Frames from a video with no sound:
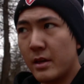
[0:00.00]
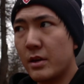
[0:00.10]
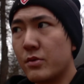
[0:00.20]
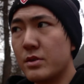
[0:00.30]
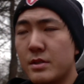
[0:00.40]
it
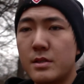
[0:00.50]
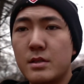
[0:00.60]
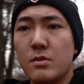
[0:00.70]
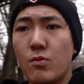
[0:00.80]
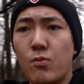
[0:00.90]

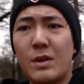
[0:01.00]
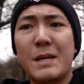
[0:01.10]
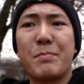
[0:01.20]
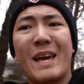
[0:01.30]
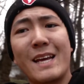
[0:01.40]
was
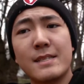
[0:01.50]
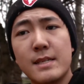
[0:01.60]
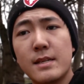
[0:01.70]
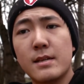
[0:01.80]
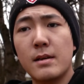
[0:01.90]

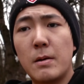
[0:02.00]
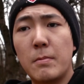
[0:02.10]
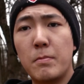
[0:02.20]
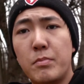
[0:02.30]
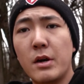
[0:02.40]
repainted,
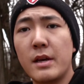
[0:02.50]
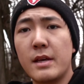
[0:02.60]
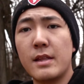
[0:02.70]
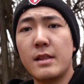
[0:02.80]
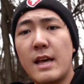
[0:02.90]

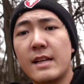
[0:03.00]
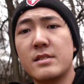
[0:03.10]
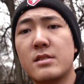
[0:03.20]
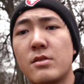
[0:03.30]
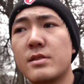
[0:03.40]
but that
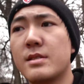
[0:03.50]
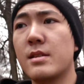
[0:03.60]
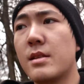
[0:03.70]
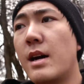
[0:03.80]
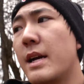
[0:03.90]
still
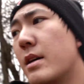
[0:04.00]
doesn't line